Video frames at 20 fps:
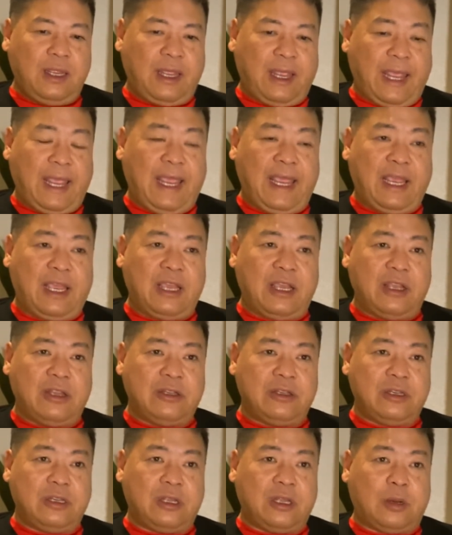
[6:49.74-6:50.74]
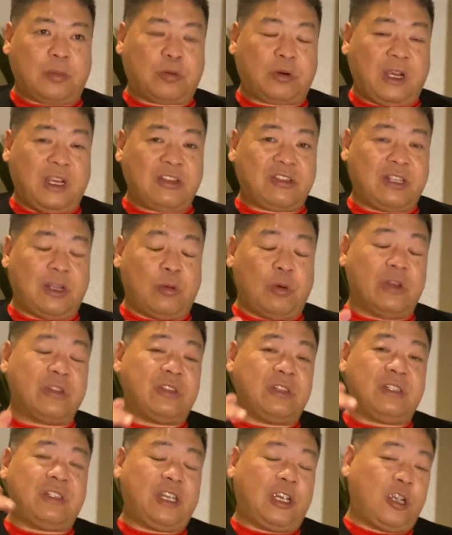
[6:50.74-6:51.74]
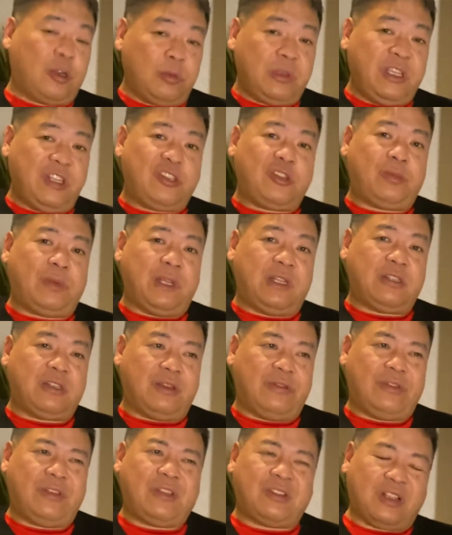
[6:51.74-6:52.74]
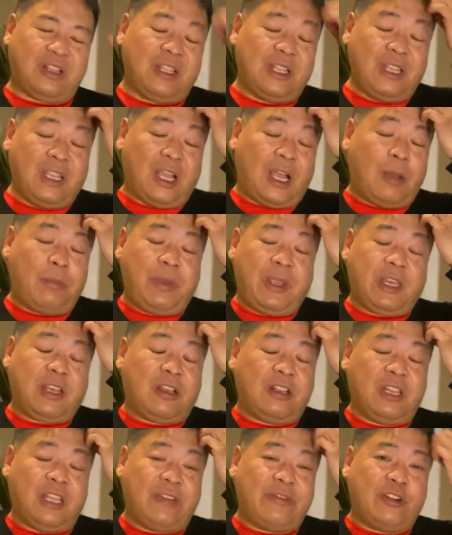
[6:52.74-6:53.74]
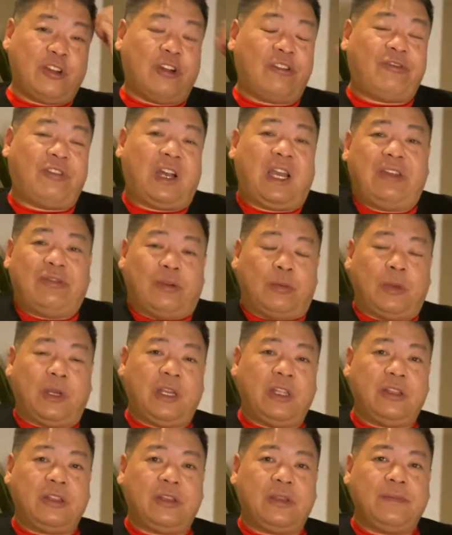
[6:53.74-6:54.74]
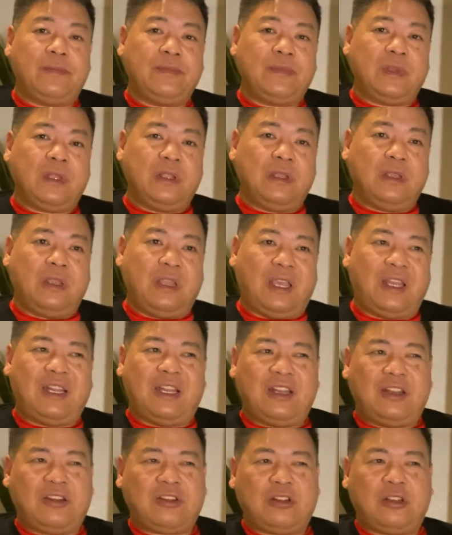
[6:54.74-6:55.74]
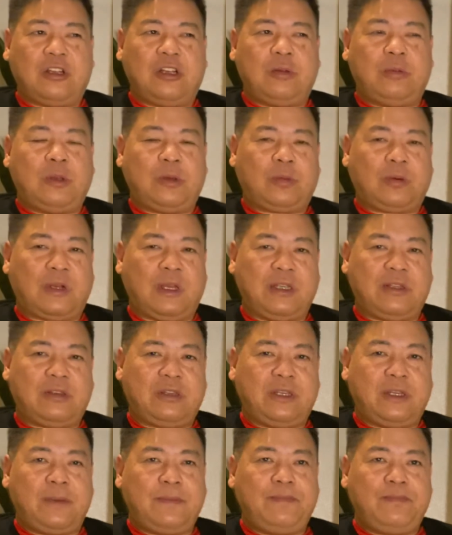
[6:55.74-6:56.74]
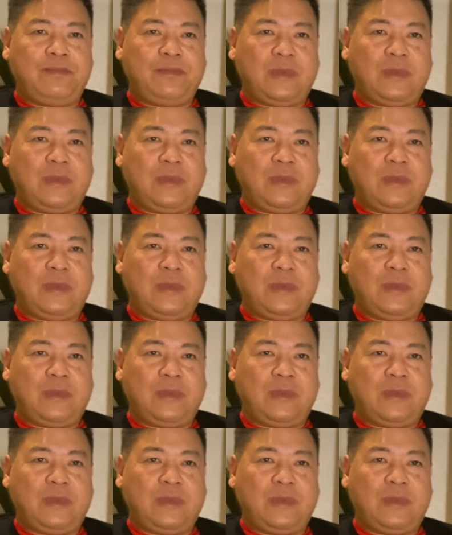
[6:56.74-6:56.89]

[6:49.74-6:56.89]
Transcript: and a price that wasn't terribly expensive. I'm paying $11.05 a month, and it is a little bit pricey.